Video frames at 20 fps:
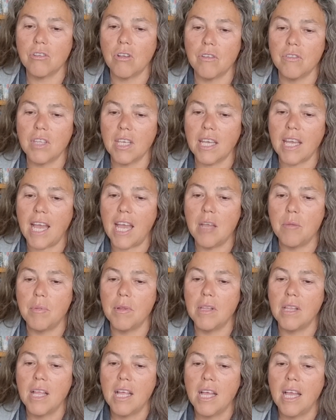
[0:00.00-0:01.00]
Got the
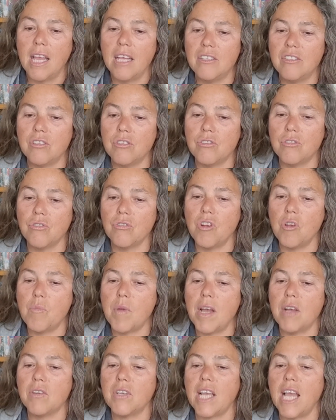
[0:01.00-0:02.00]
Cable. It's a story
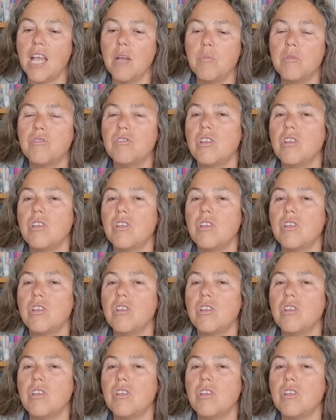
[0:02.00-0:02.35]
about cable